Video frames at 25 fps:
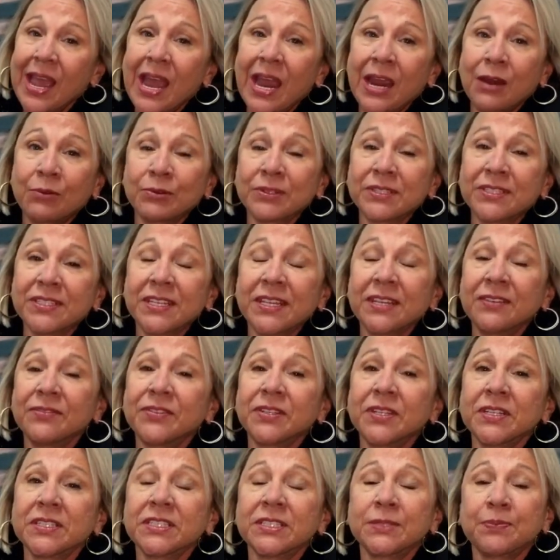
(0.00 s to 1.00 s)
I
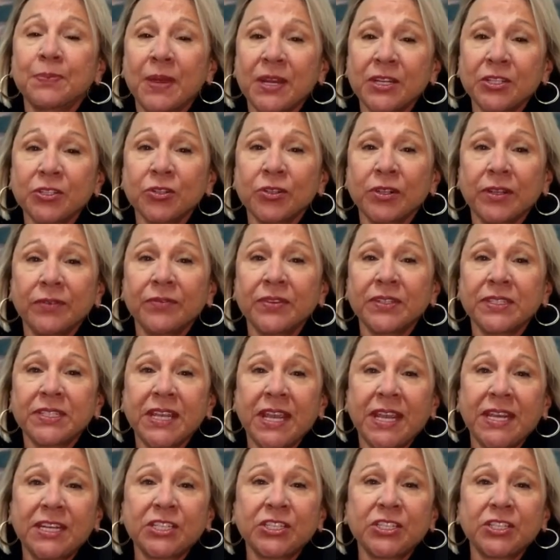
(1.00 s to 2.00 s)
received a special
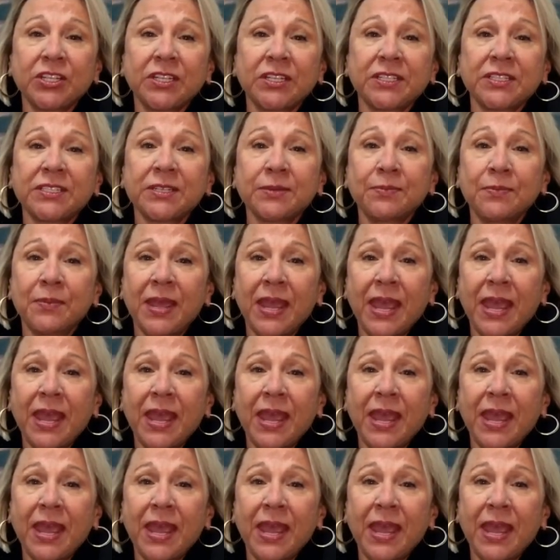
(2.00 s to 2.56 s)
invitation to